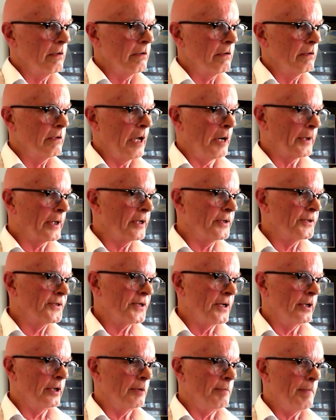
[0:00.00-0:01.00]
They were
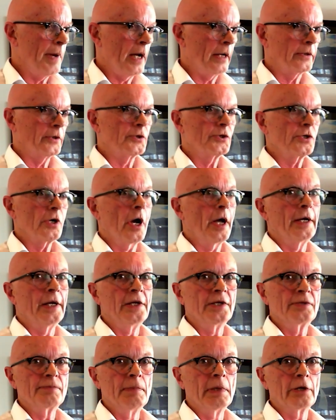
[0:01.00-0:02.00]
concerned about the
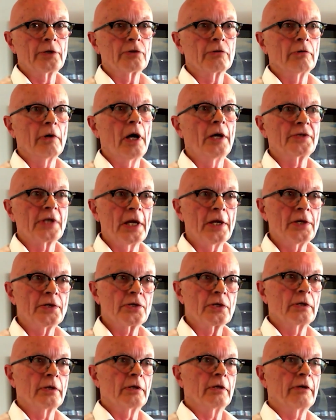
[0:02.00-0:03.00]
Chinese
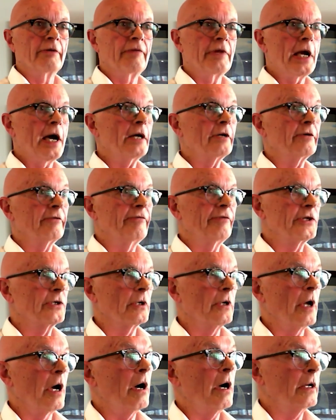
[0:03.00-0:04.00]
militarisation of the
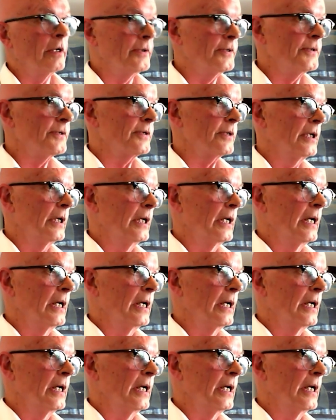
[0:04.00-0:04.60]
artificial islands